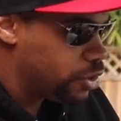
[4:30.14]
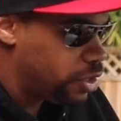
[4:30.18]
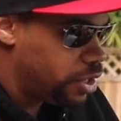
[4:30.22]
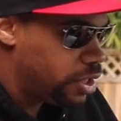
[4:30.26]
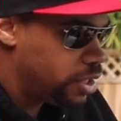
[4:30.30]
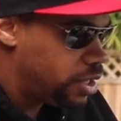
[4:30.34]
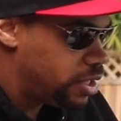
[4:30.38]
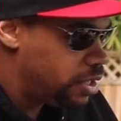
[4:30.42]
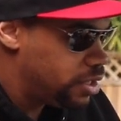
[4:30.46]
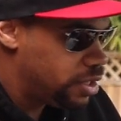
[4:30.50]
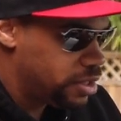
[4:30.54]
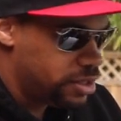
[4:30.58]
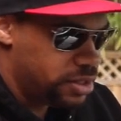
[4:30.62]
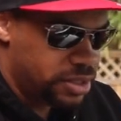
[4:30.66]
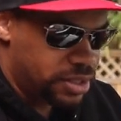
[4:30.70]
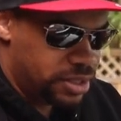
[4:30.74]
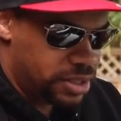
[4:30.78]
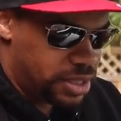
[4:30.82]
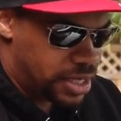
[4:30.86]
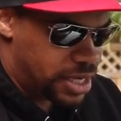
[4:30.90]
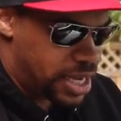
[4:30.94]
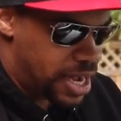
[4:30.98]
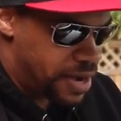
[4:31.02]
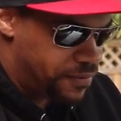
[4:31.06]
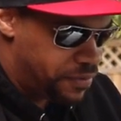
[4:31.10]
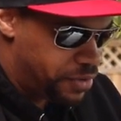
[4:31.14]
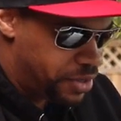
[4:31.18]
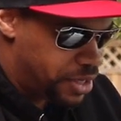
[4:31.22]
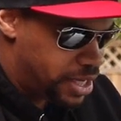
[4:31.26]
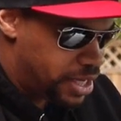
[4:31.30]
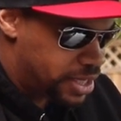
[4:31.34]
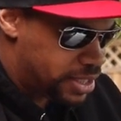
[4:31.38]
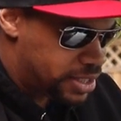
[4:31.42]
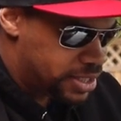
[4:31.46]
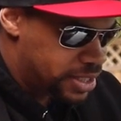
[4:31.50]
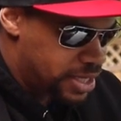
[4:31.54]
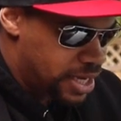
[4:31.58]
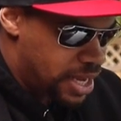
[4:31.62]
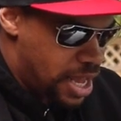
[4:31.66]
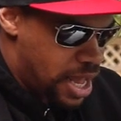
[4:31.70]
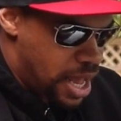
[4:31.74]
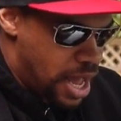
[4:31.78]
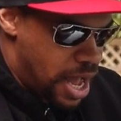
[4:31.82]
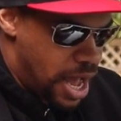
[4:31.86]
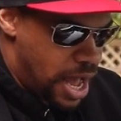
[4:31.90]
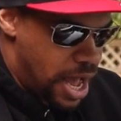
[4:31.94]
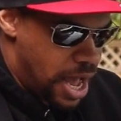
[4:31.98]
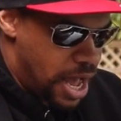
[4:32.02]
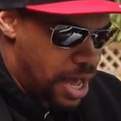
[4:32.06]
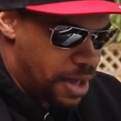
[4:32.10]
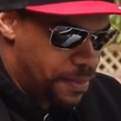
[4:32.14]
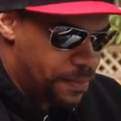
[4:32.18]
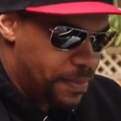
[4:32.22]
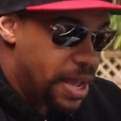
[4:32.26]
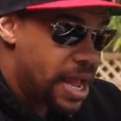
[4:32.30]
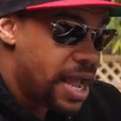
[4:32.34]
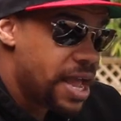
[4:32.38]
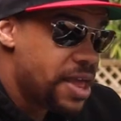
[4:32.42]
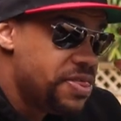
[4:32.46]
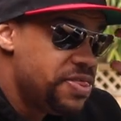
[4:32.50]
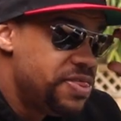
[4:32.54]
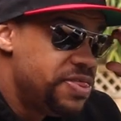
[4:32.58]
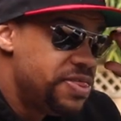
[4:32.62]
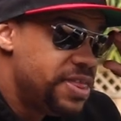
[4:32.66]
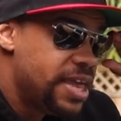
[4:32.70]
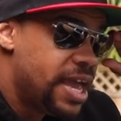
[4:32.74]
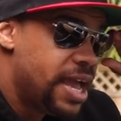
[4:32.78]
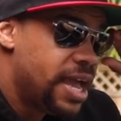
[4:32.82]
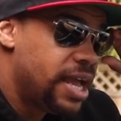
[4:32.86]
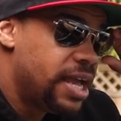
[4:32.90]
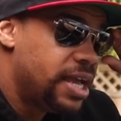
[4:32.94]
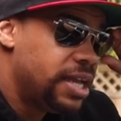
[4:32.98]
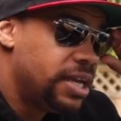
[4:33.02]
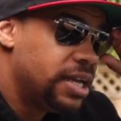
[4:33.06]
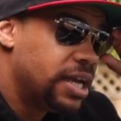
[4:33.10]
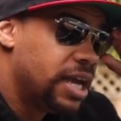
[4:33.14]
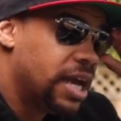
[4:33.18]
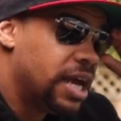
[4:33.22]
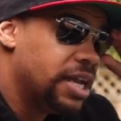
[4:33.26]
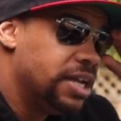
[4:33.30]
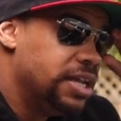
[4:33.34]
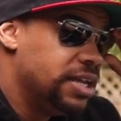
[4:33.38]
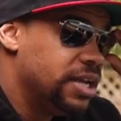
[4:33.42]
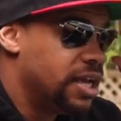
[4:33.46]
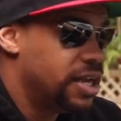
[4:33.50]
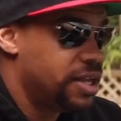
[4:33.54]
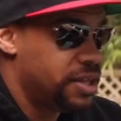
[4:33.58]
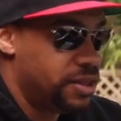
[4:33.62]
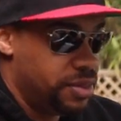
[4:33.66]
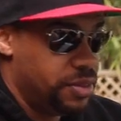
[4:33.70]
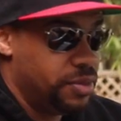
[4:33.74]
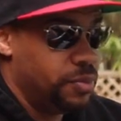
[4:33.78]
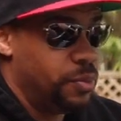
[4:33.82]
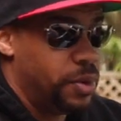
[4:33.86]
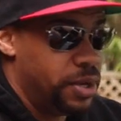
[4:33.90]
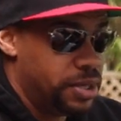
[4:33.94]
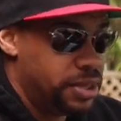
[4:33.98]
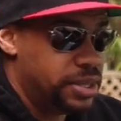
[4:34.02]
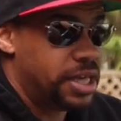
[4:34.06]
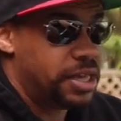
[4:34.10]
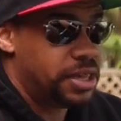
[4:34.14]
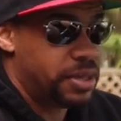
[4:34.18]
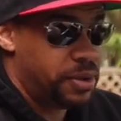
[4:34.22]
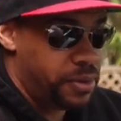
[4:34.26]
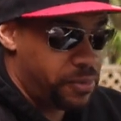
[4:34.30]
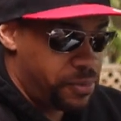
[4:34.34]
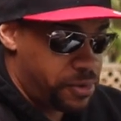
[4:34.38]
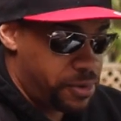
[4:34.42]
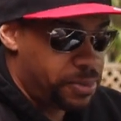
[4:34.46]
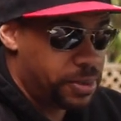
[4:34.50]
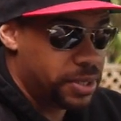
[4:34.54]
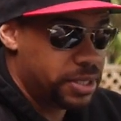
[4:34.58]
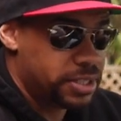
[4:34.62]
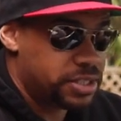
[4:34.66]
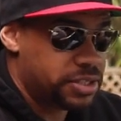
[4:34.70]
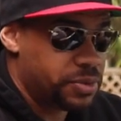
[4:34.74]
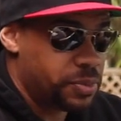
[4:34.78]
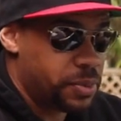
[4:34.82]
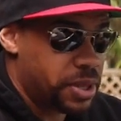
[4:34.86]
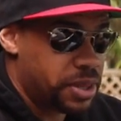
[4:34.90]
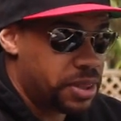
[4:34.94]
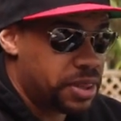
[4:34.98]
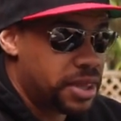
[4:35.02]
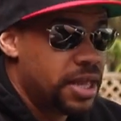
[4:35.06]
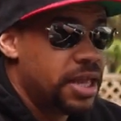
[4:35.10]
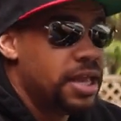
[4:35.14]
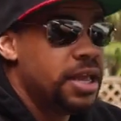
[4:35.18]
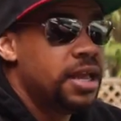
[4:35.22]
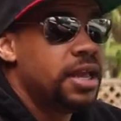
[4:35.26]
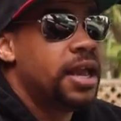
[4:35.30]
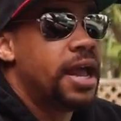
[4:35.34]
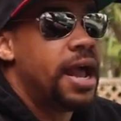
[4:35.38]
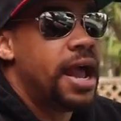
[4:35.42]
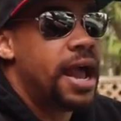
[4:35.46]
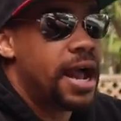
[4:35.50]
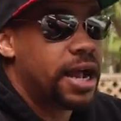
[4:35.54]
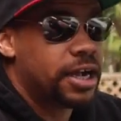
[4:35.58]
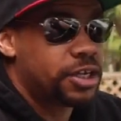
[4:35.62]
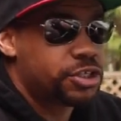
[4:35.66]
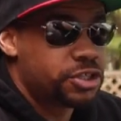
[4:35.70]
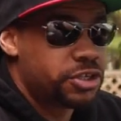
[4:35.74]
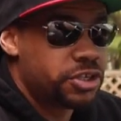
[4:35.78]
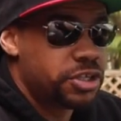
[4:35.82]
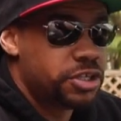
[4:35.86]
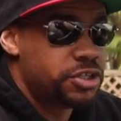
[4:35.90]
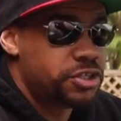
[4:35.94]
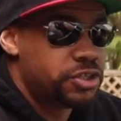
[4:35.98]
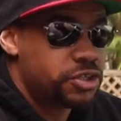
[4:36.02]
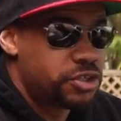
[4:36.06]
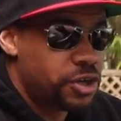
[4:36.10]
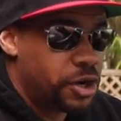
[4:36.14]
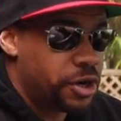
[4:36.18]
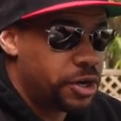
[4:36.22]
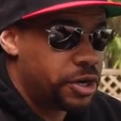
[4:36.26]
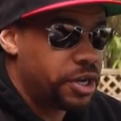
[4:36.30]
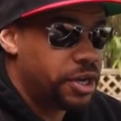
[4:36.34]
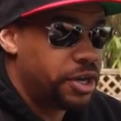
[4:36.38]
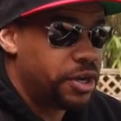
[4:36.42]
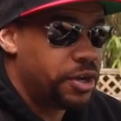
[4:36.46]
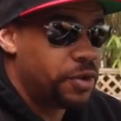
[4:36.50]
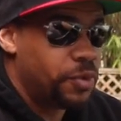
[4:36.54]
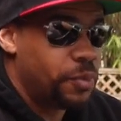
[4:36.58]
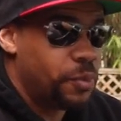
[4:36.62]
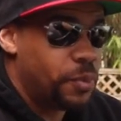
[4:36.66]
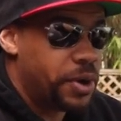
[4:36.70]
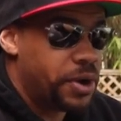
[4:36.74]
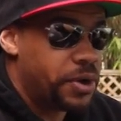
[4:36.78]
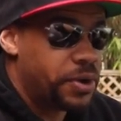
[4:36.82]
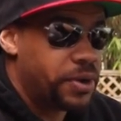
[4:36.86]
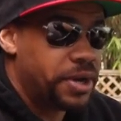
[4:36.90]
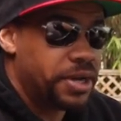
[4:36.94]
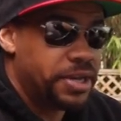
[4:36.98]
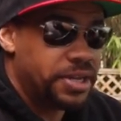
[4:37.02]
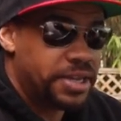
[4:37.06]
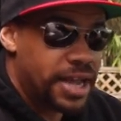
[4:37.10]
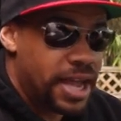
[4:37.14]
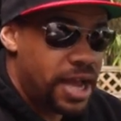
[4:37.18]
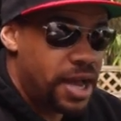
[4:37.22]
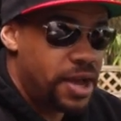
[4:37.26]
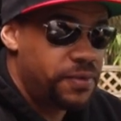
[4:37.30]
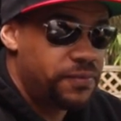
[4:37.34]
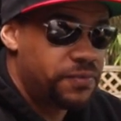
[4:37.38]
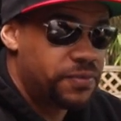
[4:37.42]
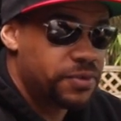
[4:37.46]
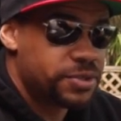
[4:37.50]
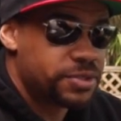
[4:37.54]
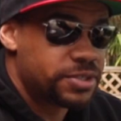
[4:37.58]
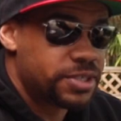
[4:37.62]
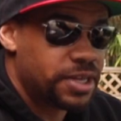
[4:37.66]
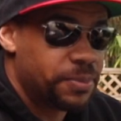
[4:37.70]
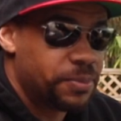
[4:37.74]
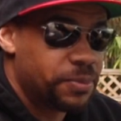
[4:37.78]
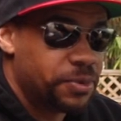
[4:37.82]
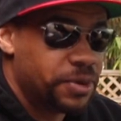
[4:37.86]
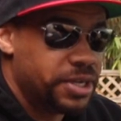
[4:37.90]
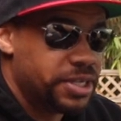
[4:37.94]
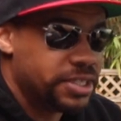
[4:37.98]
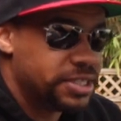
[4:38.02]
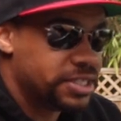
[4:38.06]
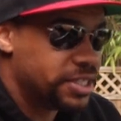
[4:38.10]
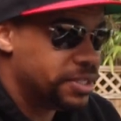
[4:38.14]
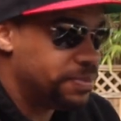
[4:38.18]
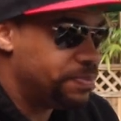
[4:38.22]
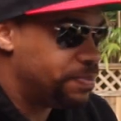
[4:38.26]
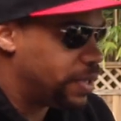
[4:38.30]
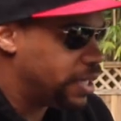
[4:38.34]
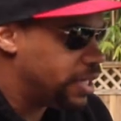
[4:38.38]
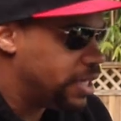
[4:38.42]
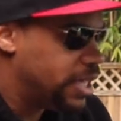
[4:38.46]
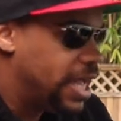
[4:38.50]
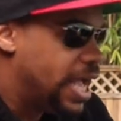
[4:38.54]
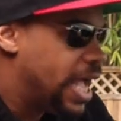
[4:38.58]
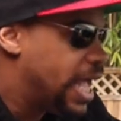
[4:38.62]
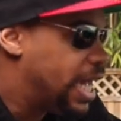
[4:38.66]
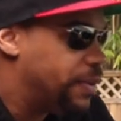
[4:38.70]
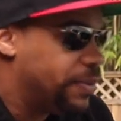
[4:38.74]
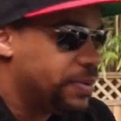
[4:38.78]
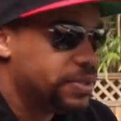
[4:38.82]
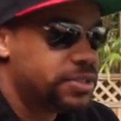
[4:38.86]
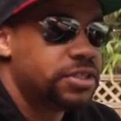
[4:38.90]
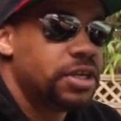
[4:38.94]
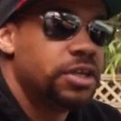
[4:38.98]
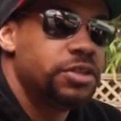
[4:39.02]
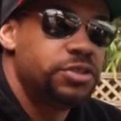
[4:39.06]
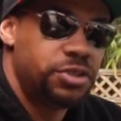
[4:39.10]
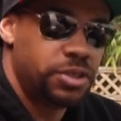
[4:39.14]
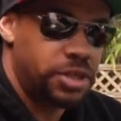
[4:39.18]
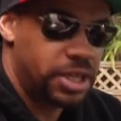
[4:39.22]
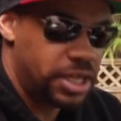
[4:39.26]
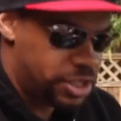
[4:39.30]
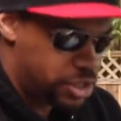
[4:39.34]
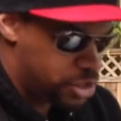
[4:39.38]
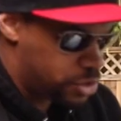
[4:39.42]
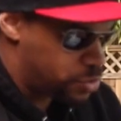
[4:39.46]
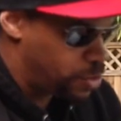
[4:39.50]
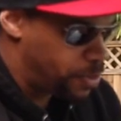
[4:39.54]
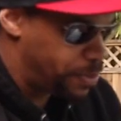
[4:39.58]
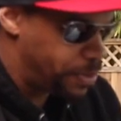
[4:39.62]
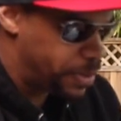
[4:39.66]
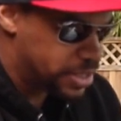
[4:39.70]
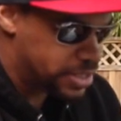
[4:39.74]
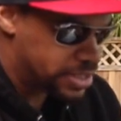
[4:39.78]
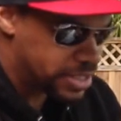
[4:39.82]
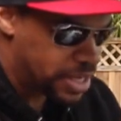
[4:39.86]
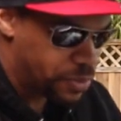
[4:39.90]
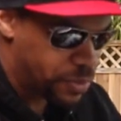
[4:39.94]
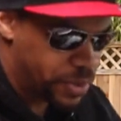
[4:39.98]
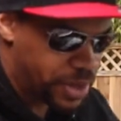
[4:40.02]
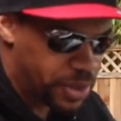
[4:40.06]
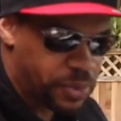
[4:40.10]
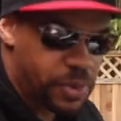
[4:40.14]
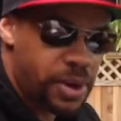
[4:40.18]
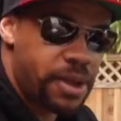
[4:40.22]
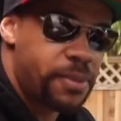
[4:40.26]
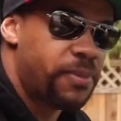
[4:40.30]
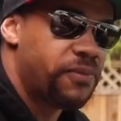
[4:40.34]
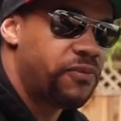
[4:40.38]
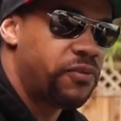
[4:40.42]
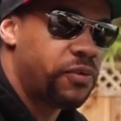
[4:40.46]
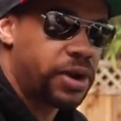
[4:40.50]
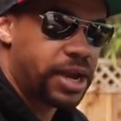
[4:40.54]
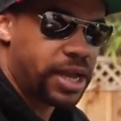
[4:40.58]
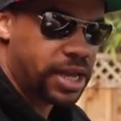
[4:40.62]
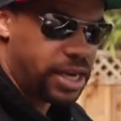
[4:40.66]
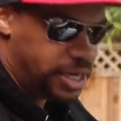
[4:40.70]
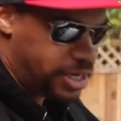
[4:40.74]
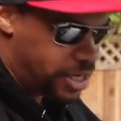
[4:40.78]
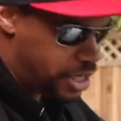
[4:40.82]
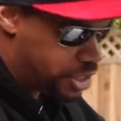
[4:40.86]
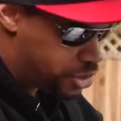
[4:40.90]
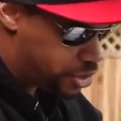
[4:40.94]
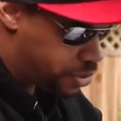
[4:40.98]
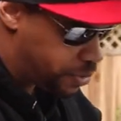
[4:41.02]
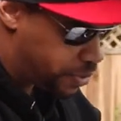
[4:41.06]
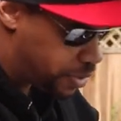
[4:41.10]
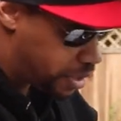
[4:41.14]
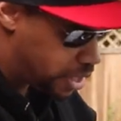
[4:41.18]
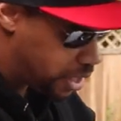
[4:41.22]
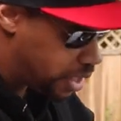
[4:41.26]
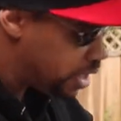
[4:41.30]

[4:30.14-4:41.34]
good. They covered it. The one that they replaced it with actually started wearing down for some reason. But anyways, so they just replaced that right away before I had an issue with